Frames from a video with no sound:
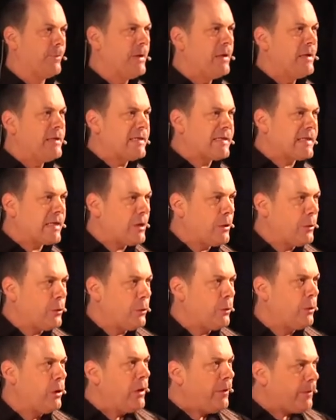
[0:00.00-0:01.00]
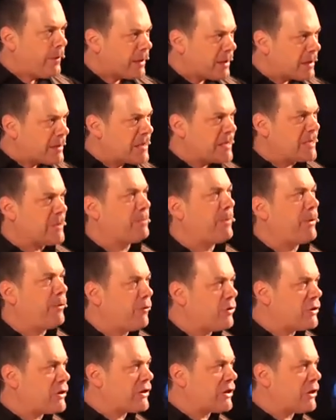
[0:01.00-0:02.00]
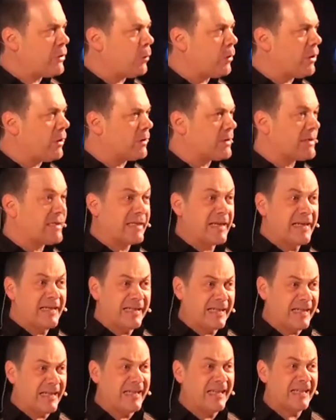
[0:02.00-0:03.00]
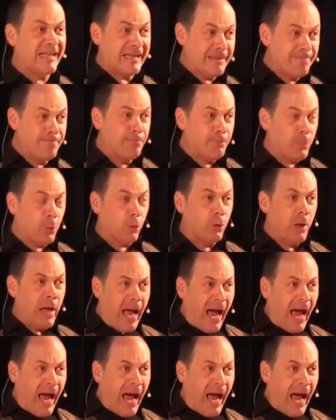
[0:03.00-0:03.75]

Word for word: So the conspiracy world sees this symbol